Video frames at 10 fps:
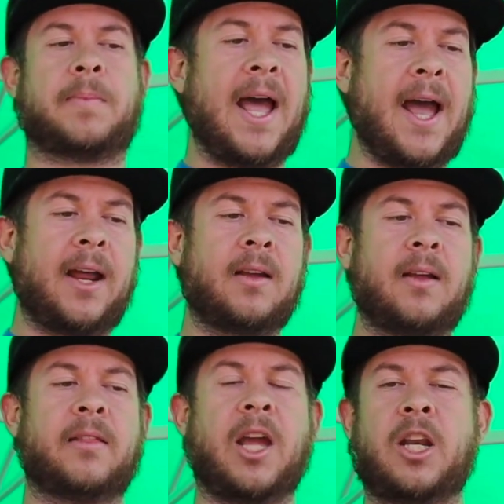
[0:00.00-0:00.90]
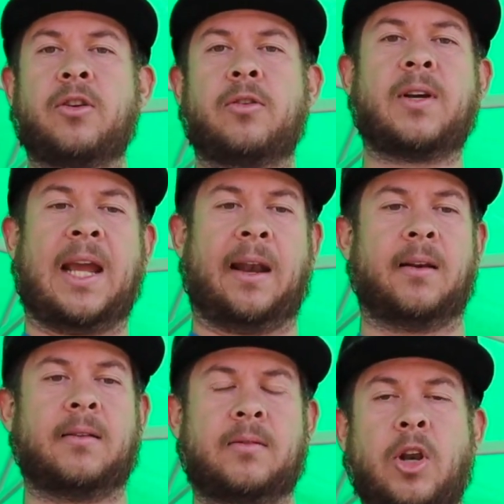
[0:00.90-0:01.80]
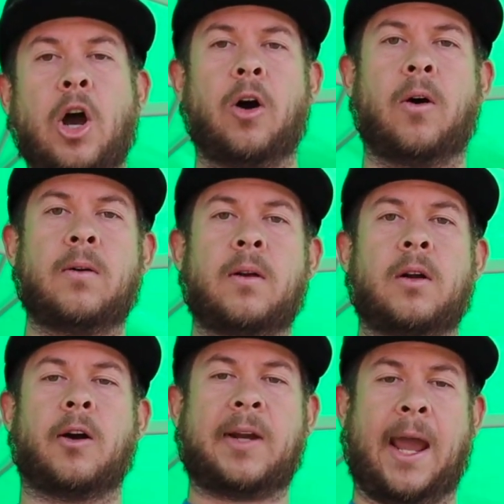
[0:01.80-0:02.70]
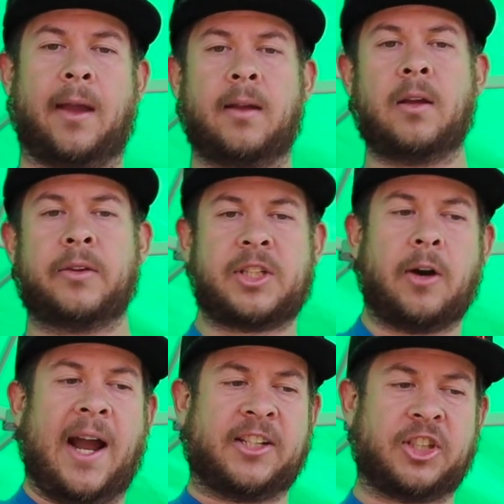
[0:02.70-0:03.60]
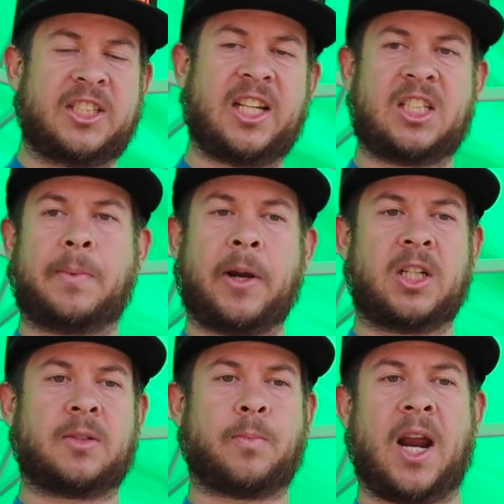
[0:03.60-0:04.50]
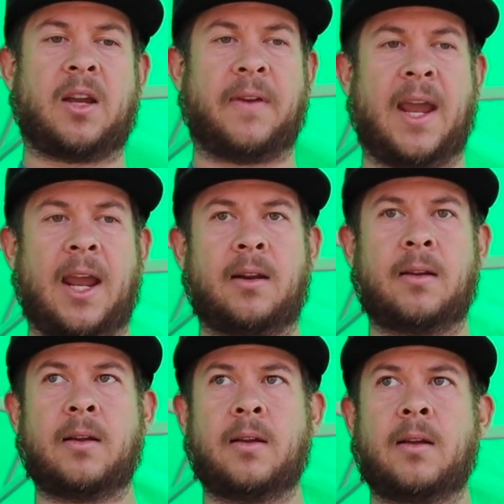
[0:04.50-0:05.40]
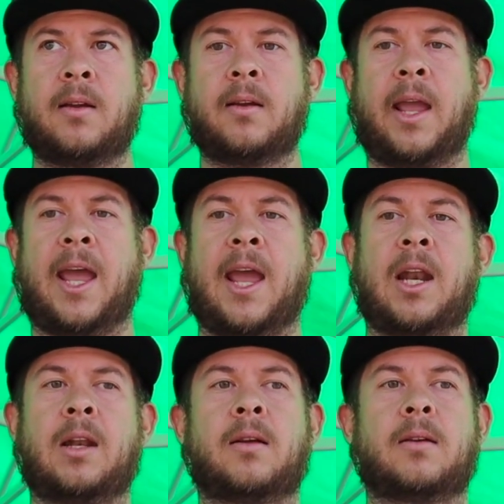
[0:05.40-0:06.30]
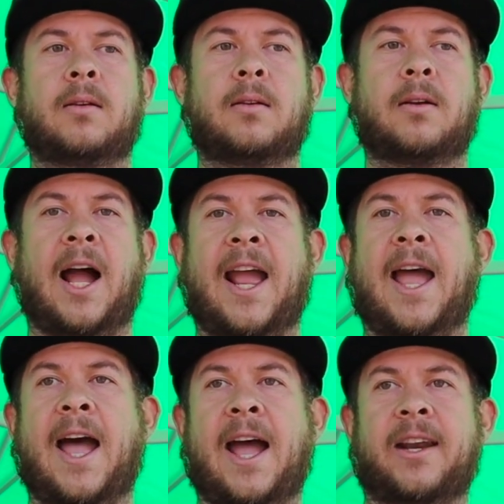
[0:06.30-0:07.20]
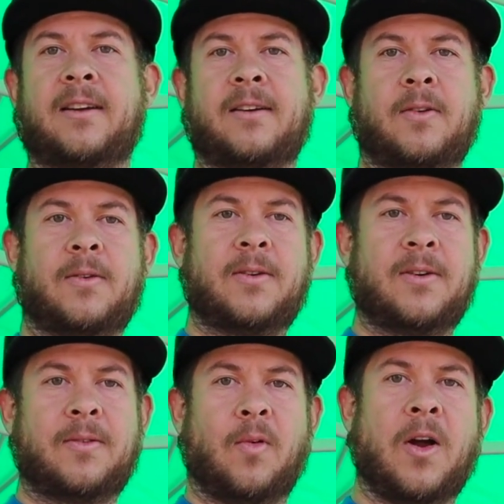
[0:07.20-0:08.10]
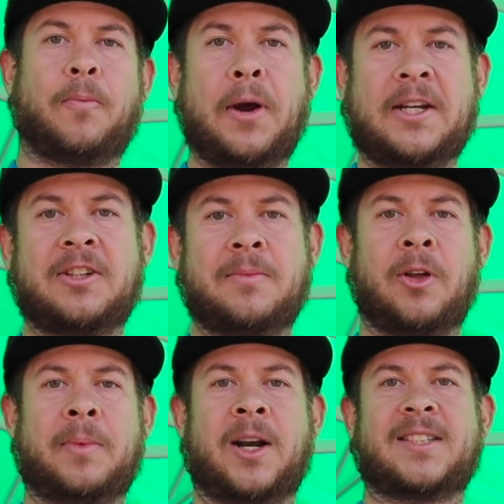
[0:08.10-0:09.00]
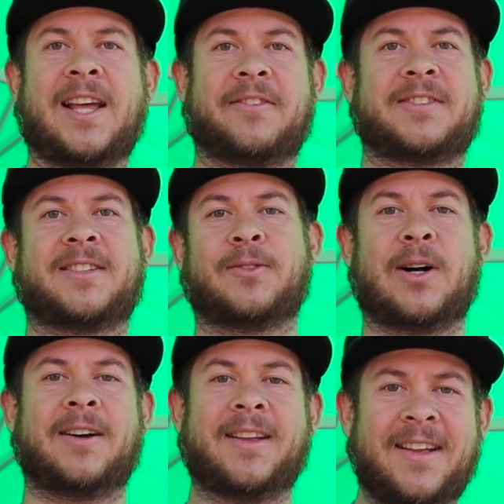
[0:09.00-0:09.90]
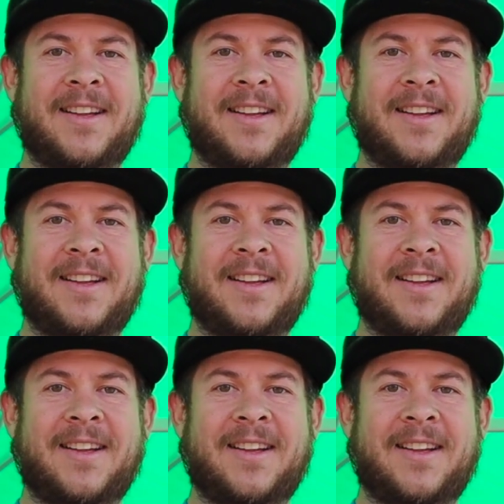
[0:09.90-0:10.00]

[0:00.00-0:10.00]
of pad, then you can know, okay, so I just experienced brake fade and I had 1.2 millimeters left. Well,